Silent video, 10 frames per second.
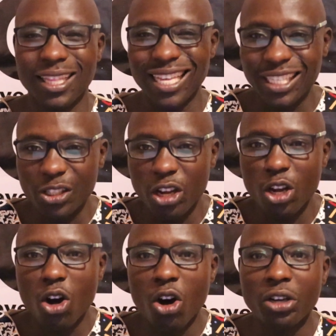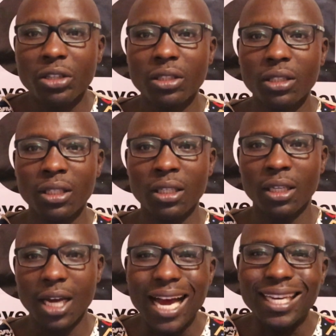that is going on
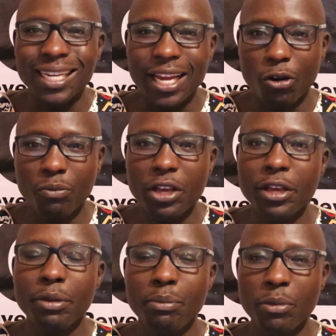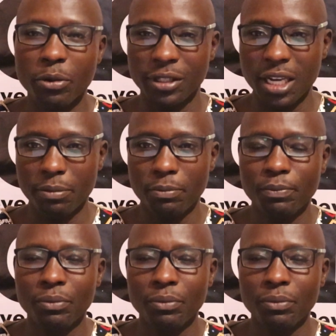at Nairobi Museum.